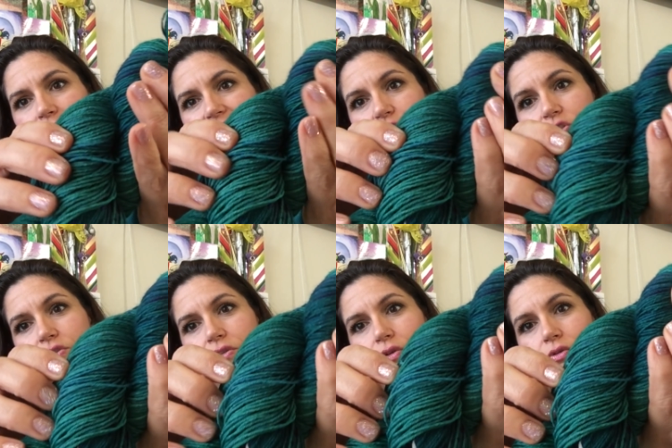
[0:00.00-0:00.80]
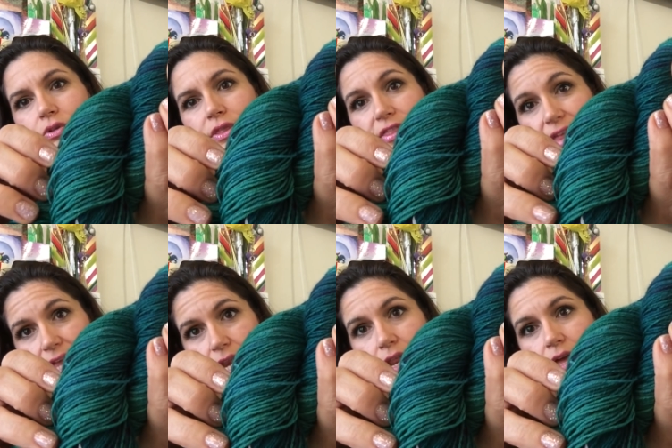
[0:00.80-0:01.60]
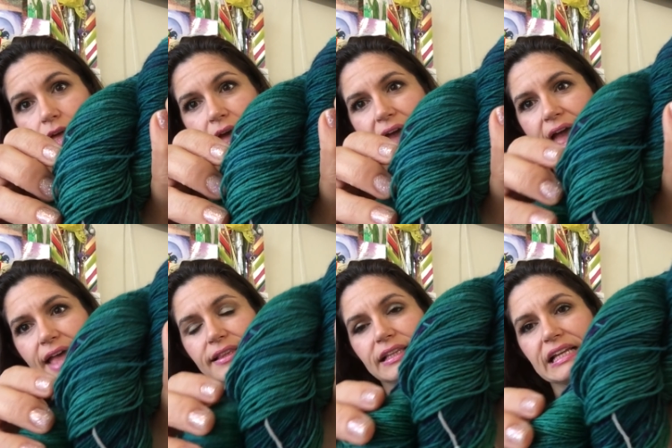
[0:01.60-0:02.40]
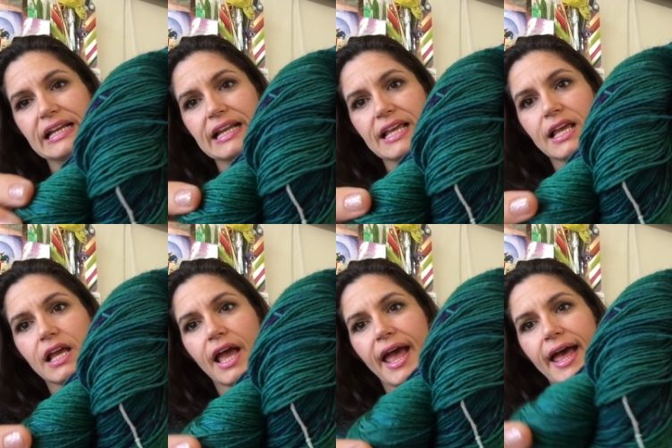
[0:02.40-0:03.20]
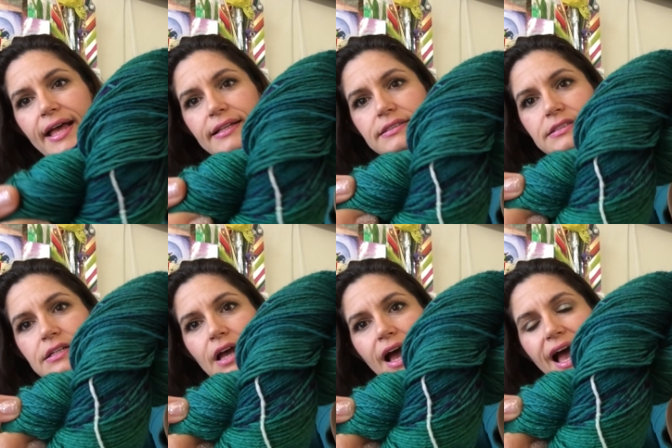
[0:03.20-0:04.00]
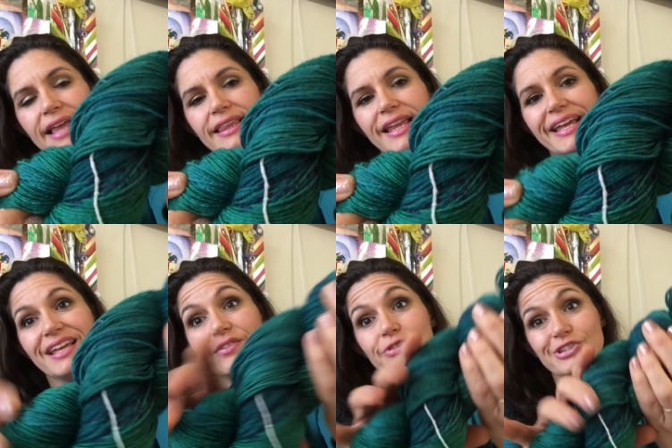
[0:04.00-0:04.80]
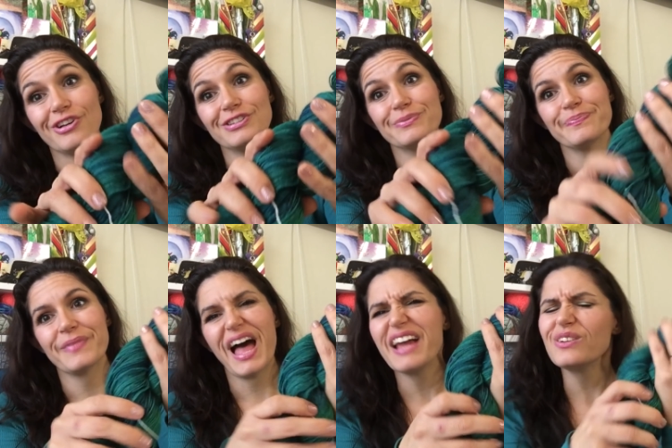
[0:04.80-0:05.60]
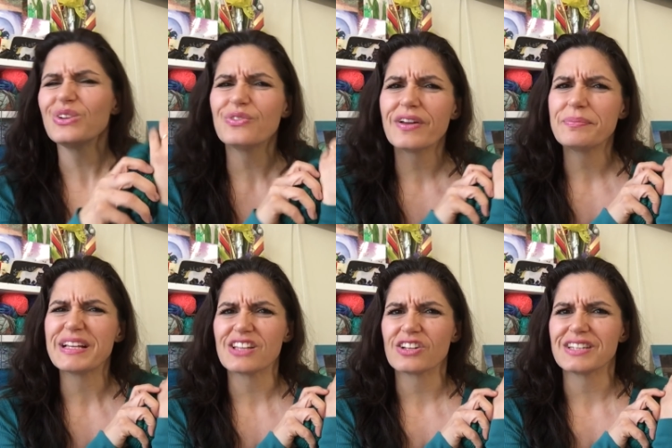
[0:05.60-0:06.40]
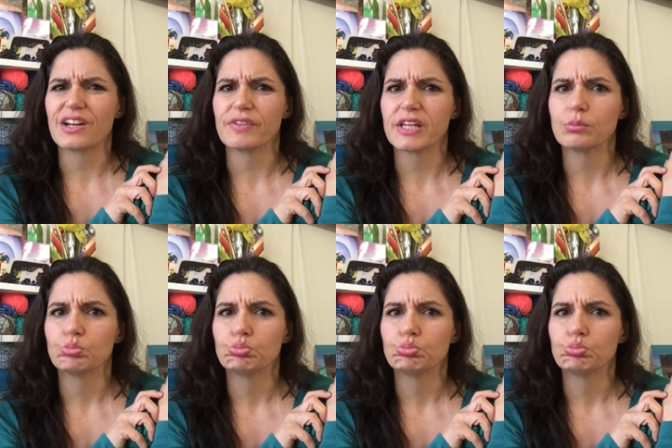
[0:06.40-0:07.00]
It's thin and linen-y, and I like it for shawls. I don't know if I'd make socks out of it.